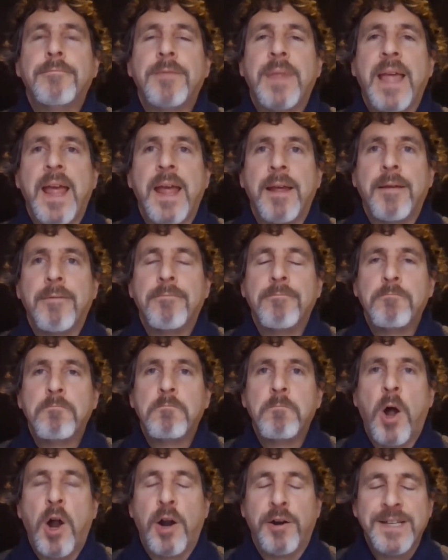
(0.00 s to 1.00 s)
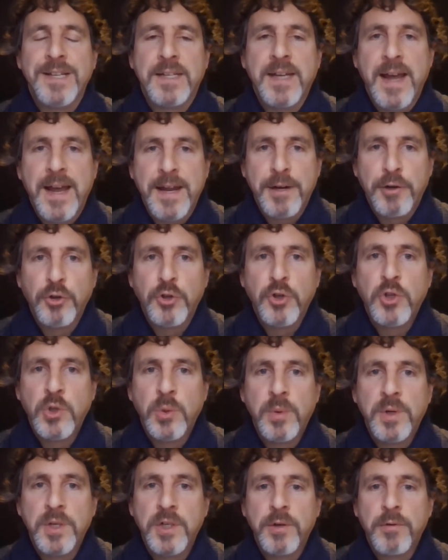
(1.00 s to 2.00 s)
they are entitled
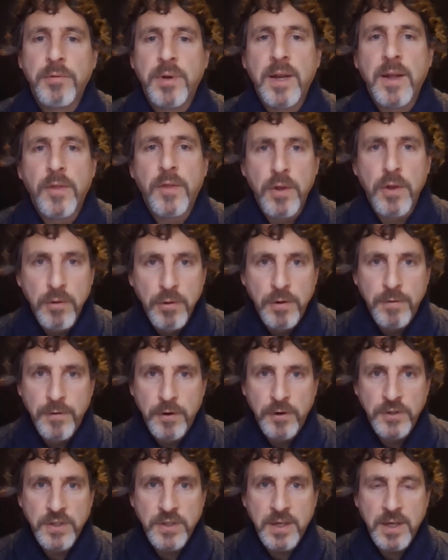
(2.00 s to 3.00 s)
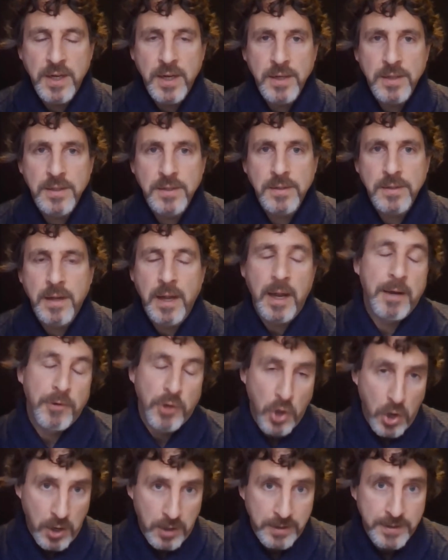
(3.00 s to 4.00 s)
to a degree, and the universities
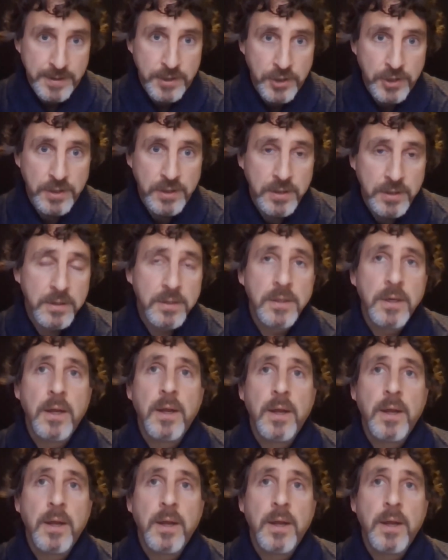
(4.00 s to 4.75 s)
and colleges,